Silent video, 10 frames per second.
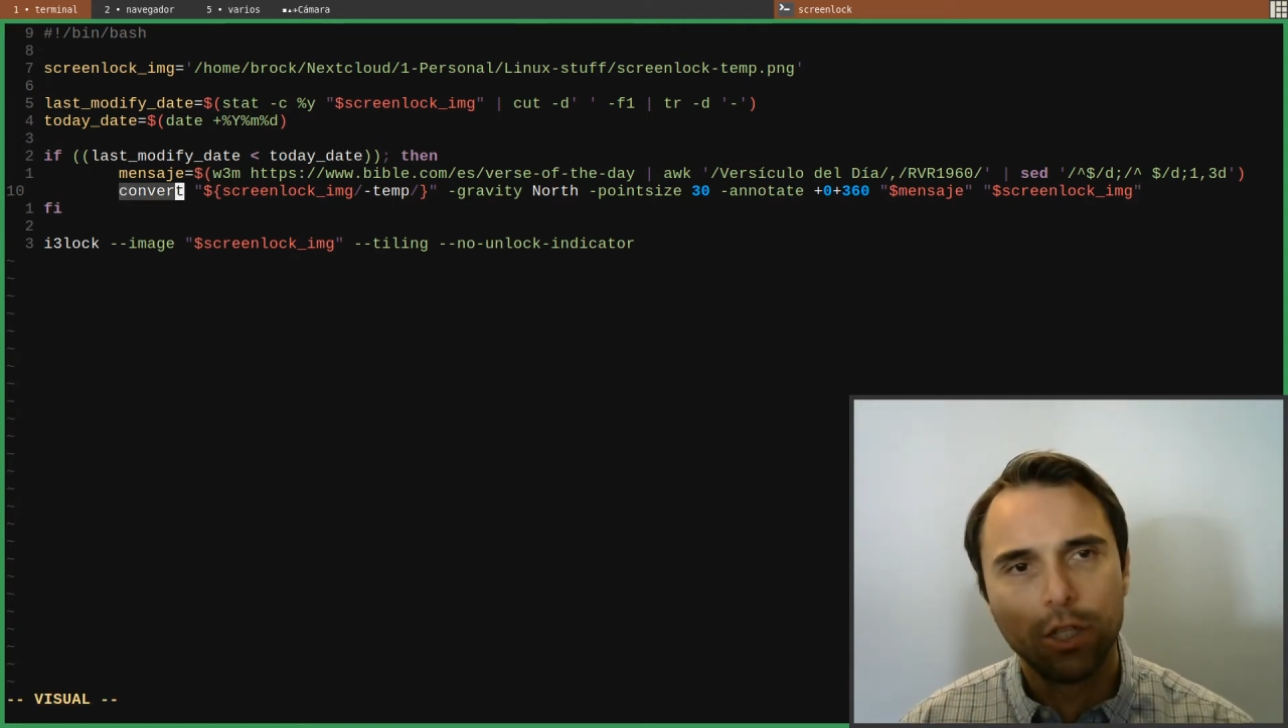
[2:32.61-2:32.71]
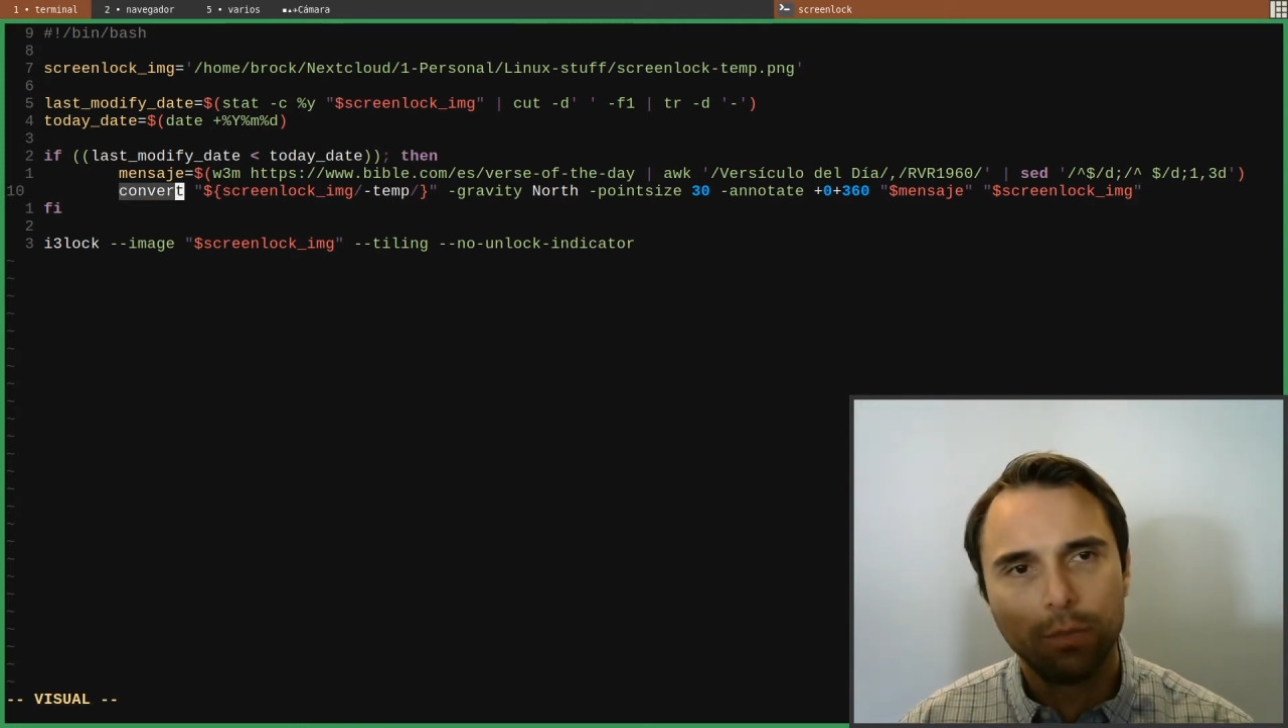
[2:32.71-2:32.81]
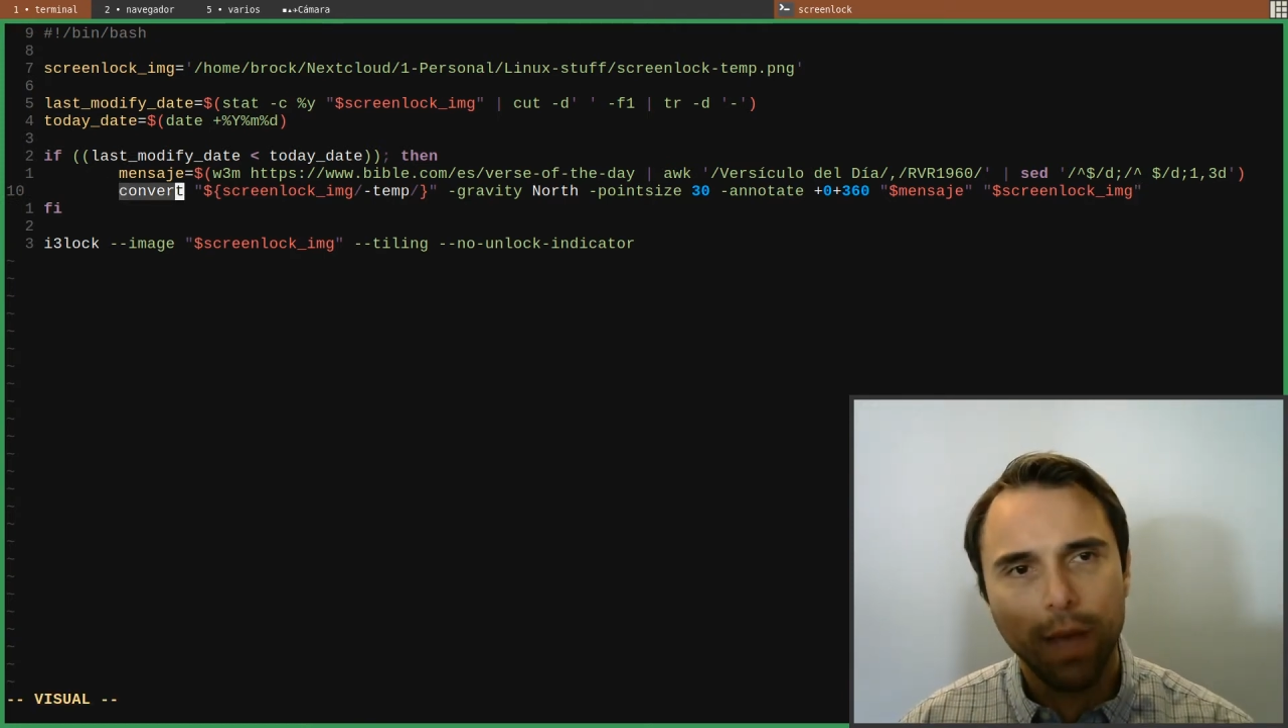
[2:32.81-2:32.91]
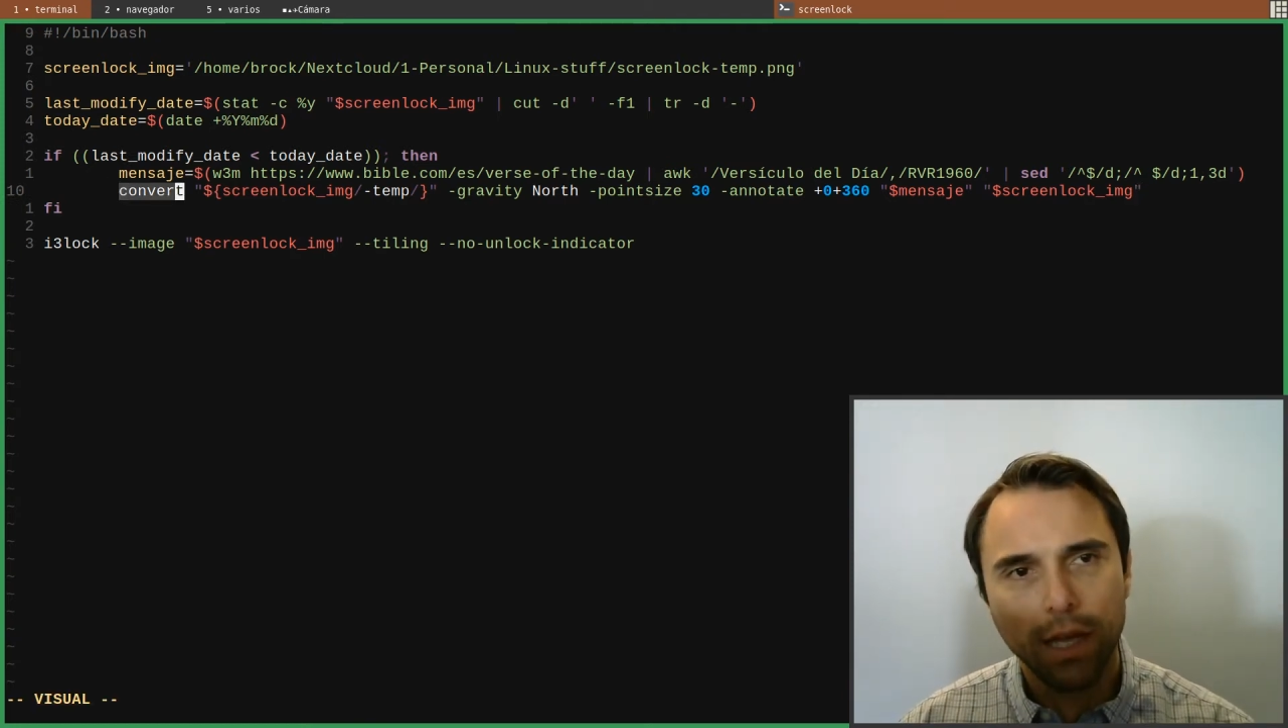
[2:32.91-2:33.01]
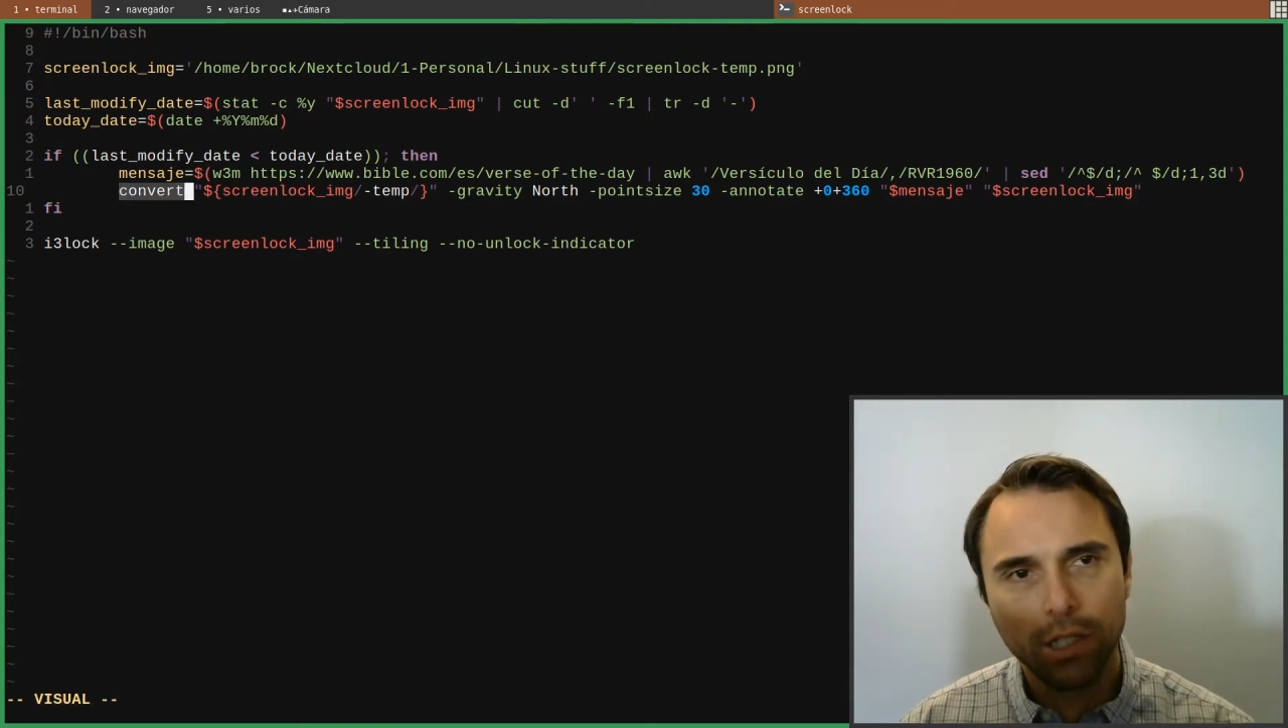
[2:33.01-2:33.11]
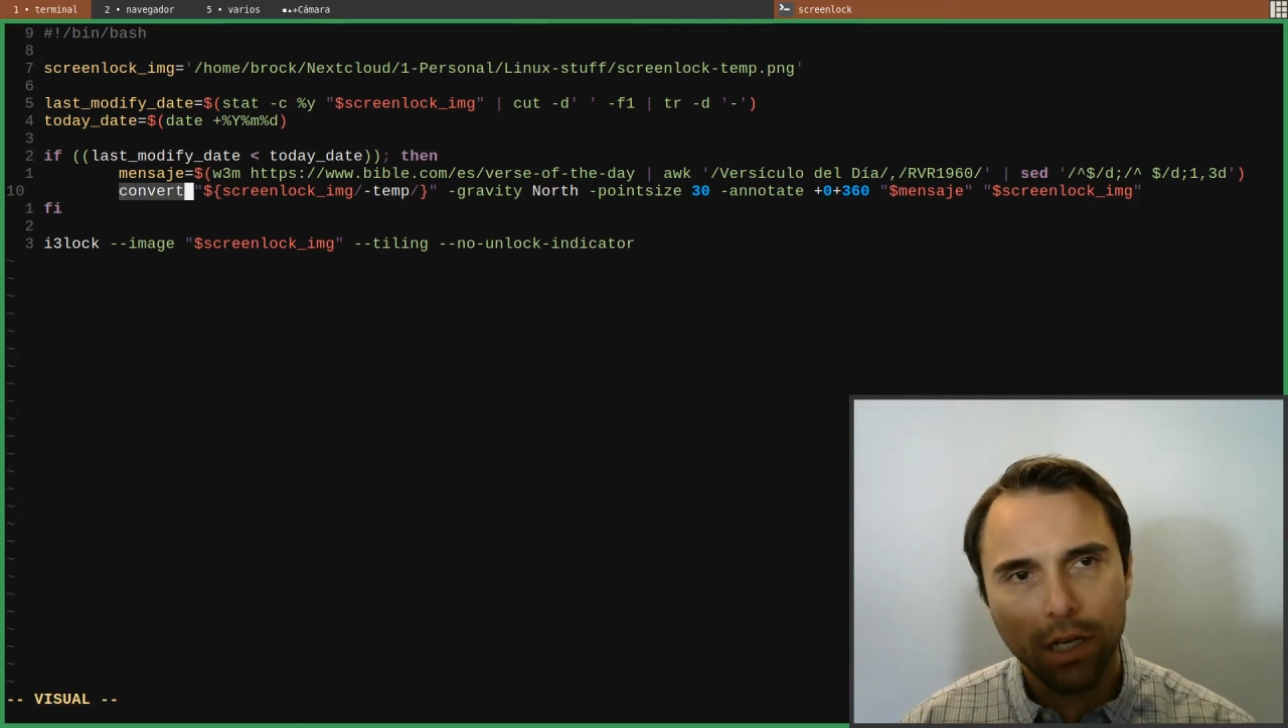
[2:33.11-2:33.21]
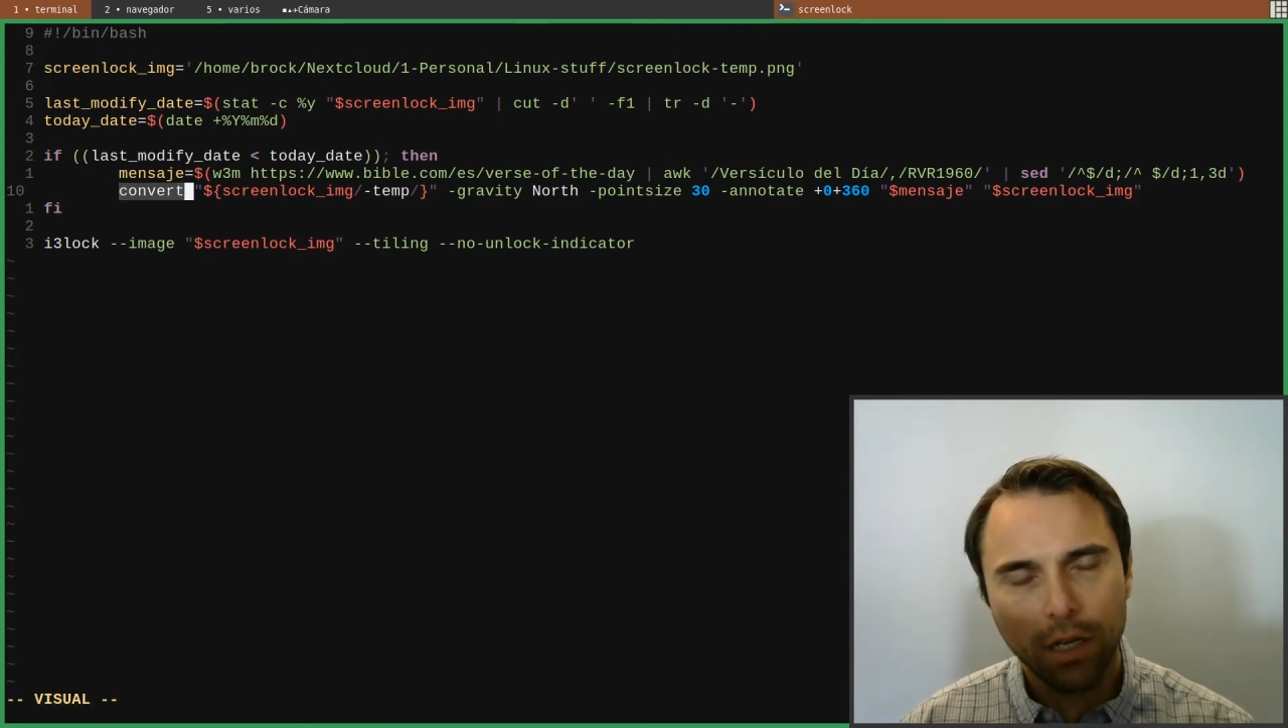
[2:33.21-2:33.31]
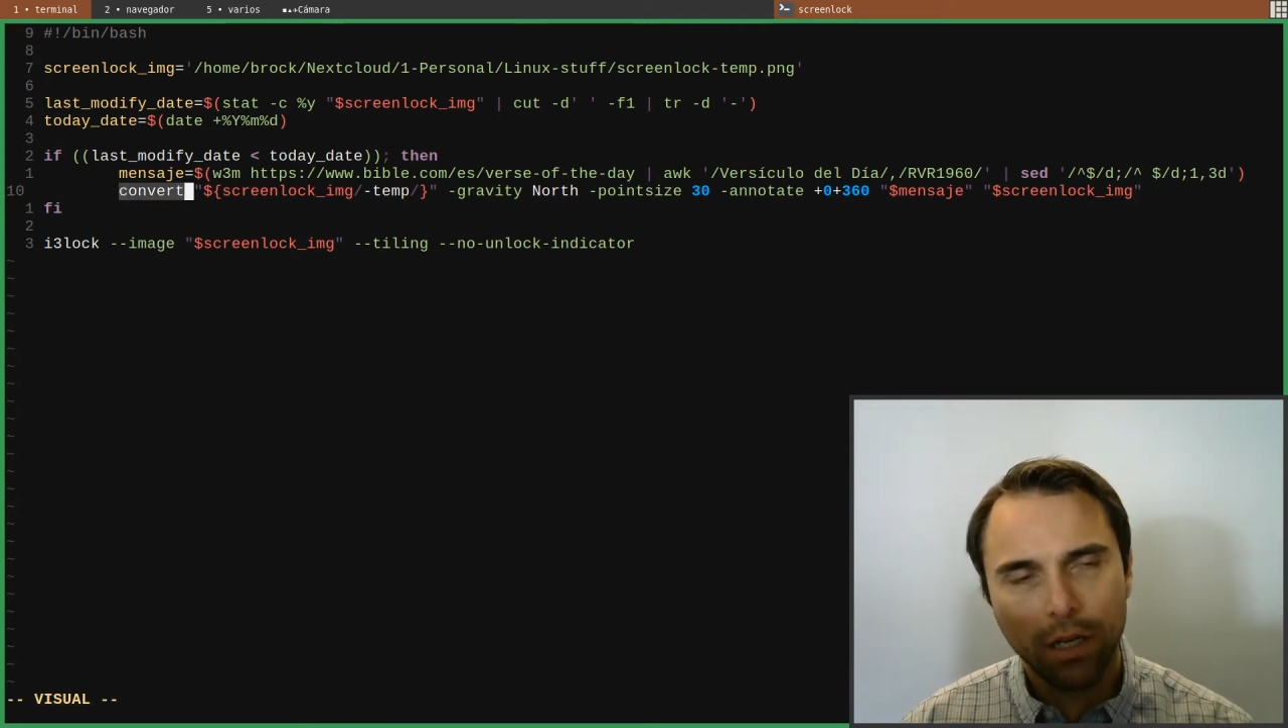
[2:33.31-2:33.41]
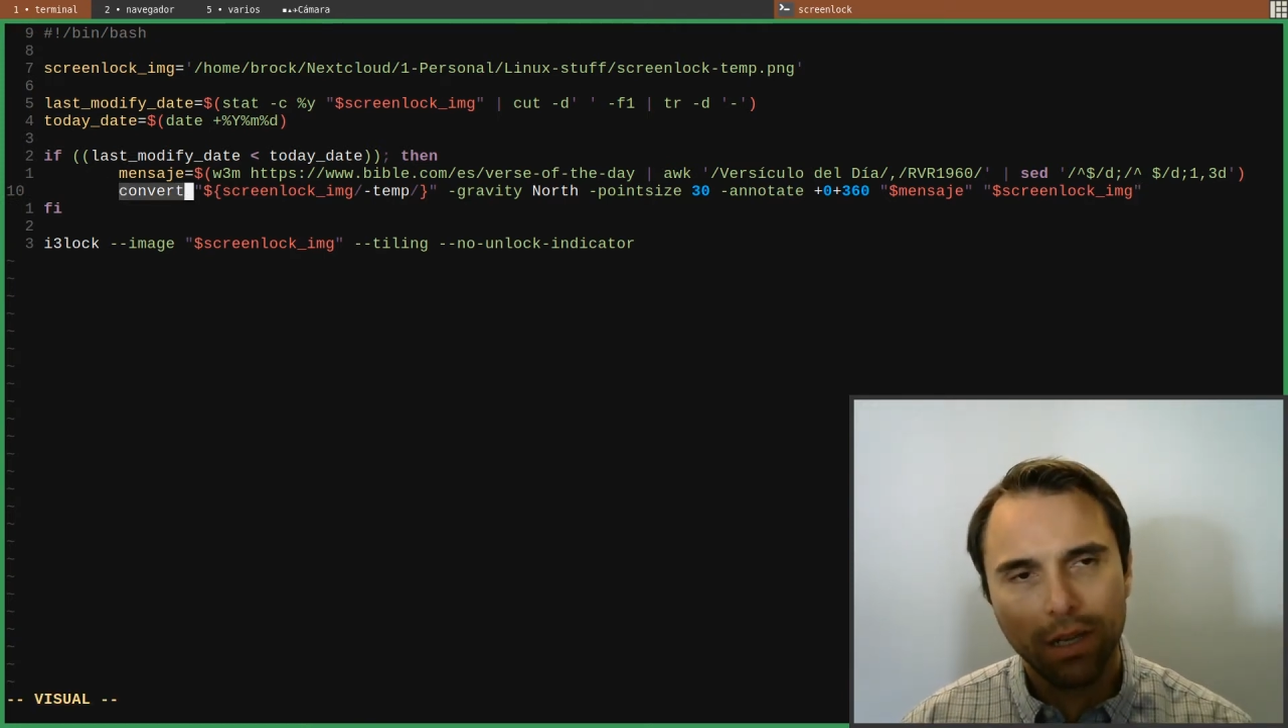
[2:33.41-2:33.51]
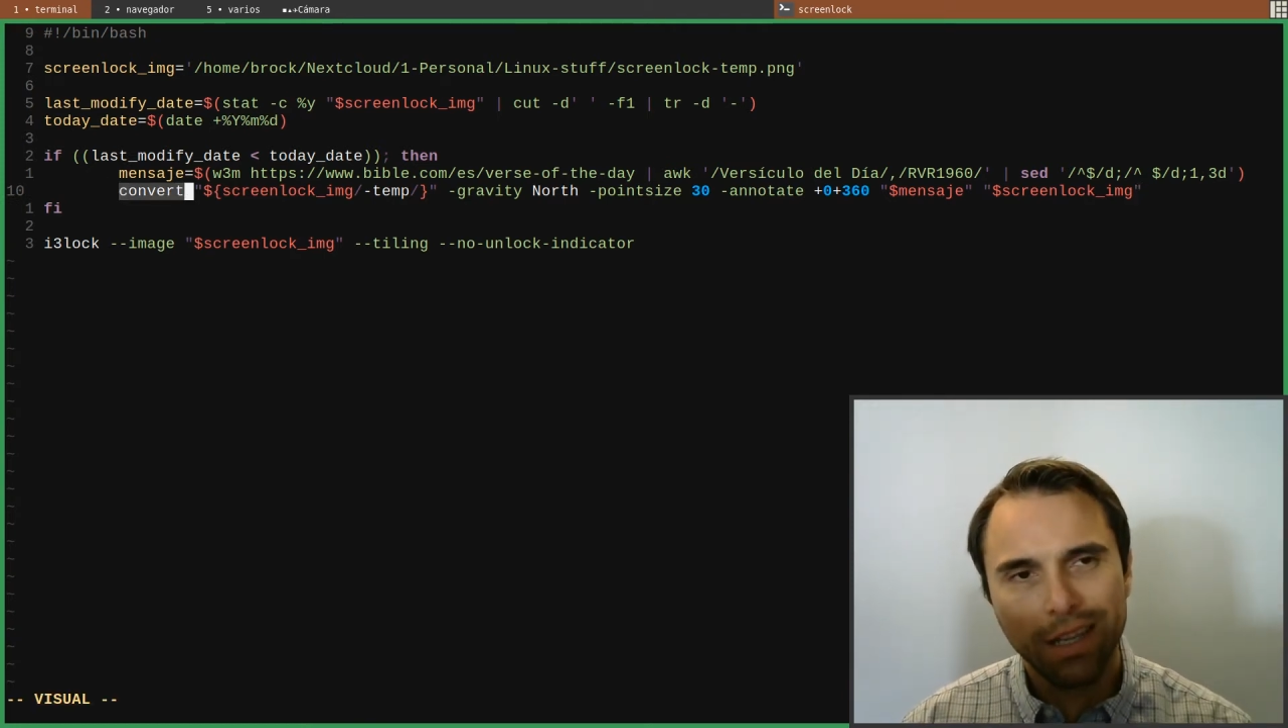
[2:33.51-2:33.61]

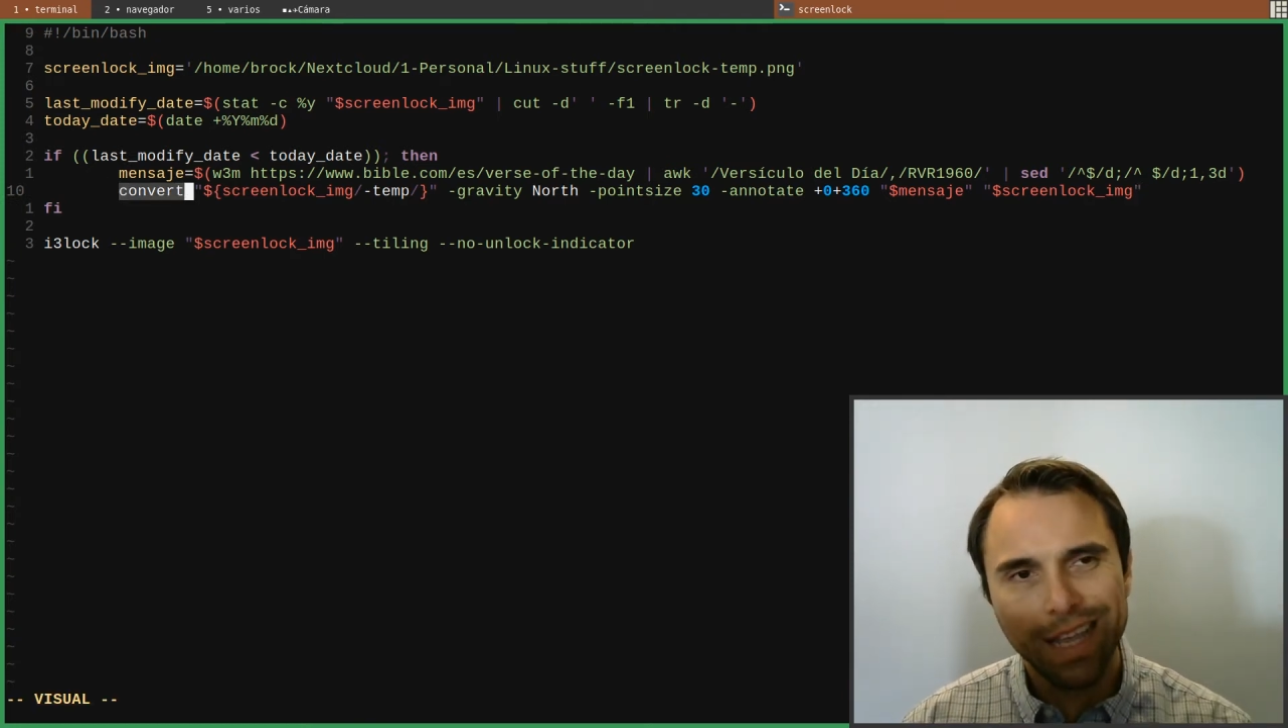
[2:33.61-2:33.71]
Magic.